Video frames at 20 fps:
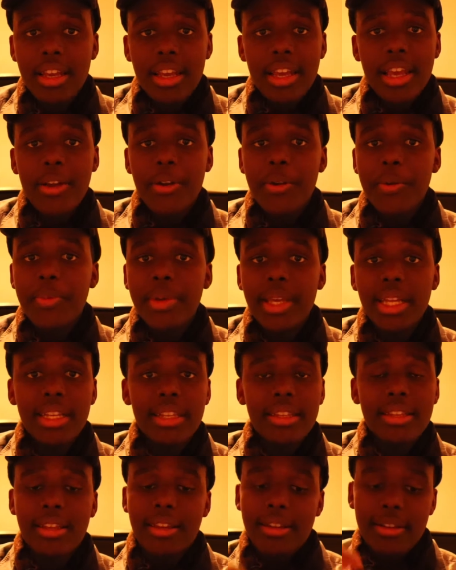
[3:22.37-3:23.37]
It could be
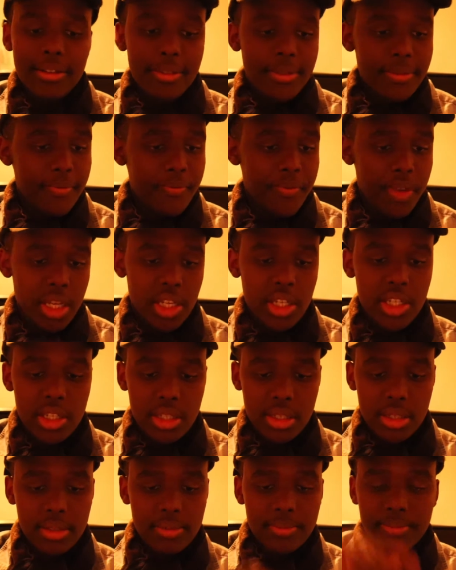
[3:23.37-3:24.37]
anything,
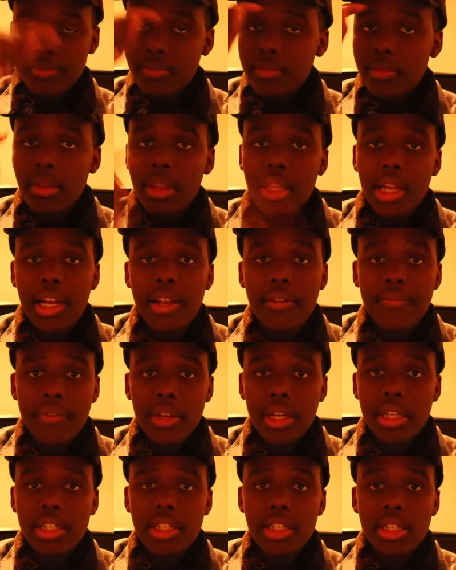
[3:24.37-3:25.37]
fiction,
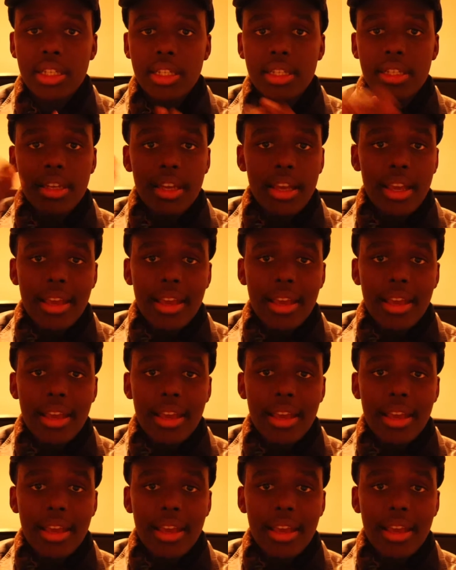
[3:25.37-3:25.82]
non-fiction,